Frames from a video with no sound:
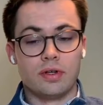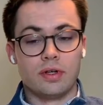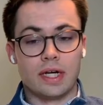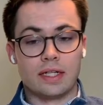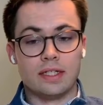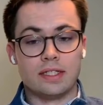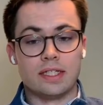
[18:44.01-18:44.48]

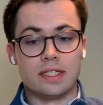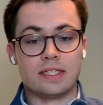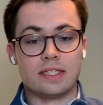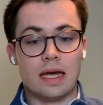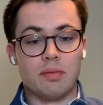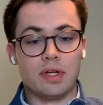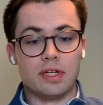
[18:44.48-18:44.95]
like these
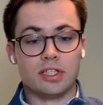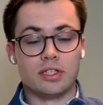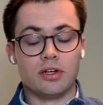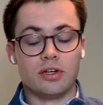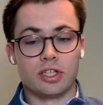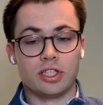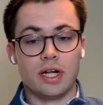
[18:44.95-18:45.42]
established
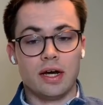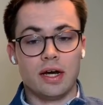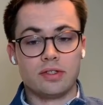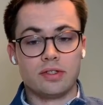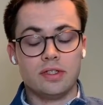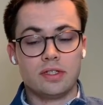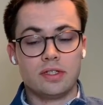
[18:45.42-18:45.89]
auction
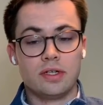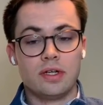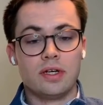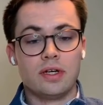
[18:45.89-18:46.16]
houses.